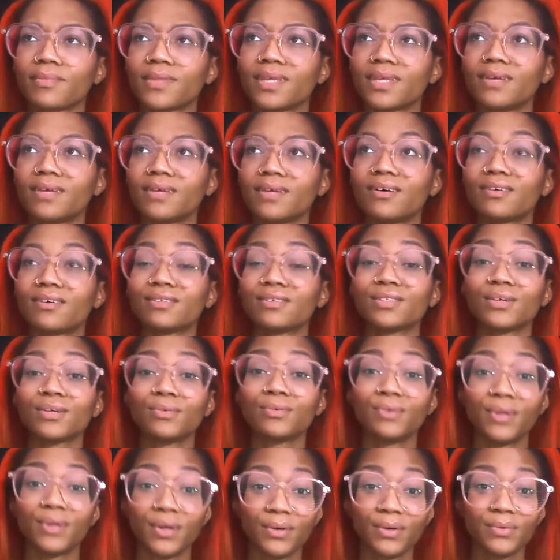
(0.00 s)
and also
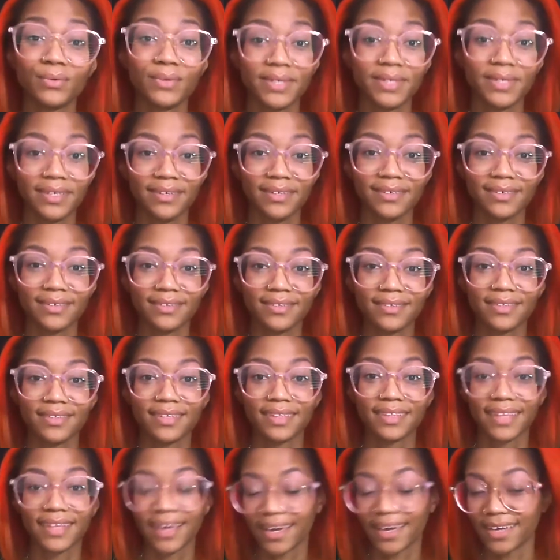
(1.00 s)
knowing
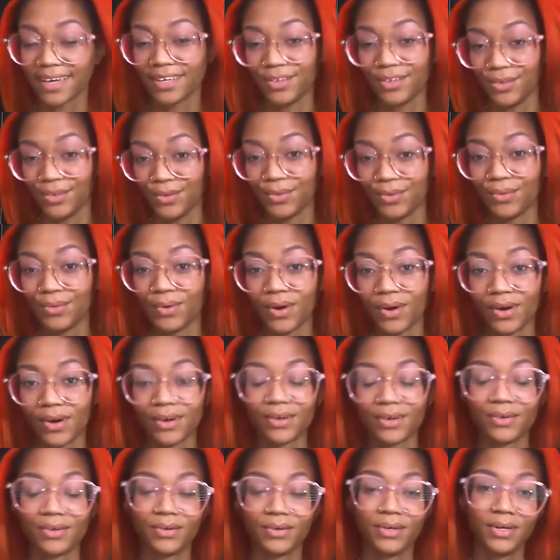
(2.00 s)
that you
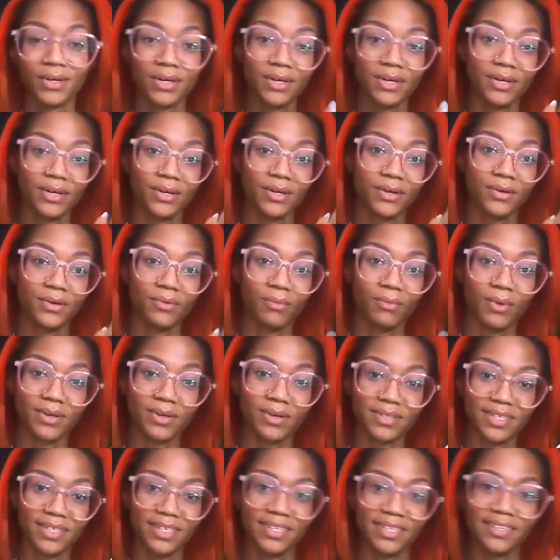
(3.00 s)
are
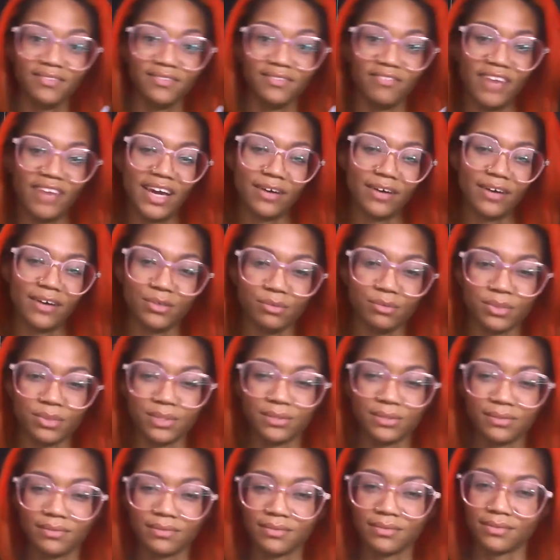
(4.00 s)
worthy and
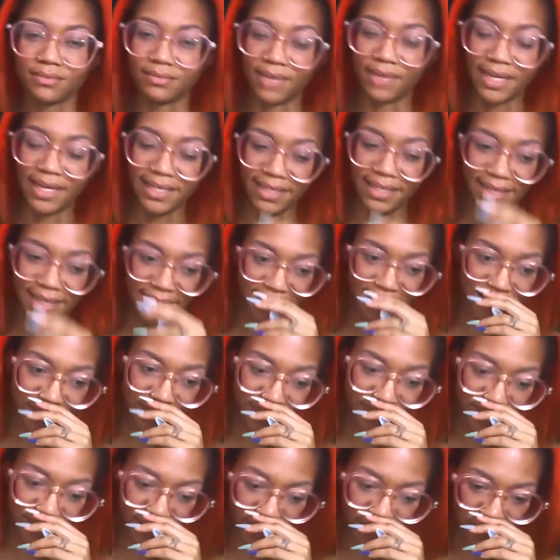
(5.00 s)
valuable, right? Not
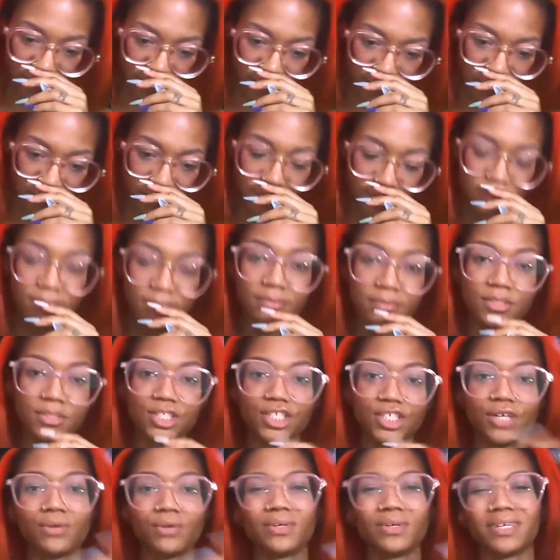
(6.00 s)
just
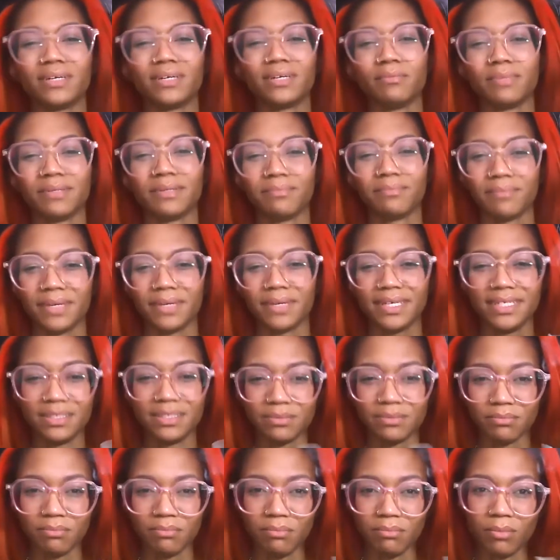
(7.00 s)
showing it, but in
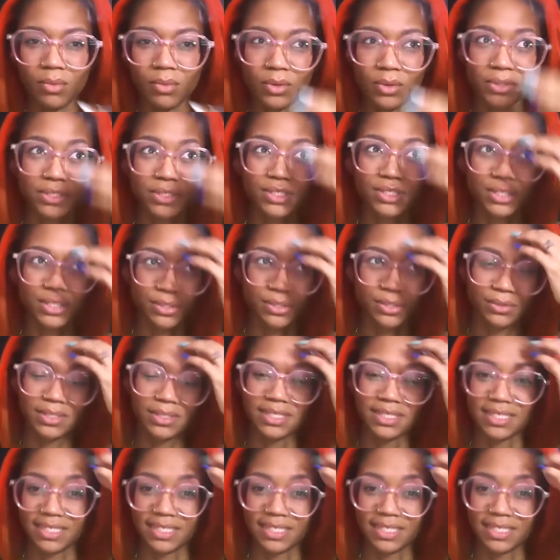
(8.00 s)
a more so in a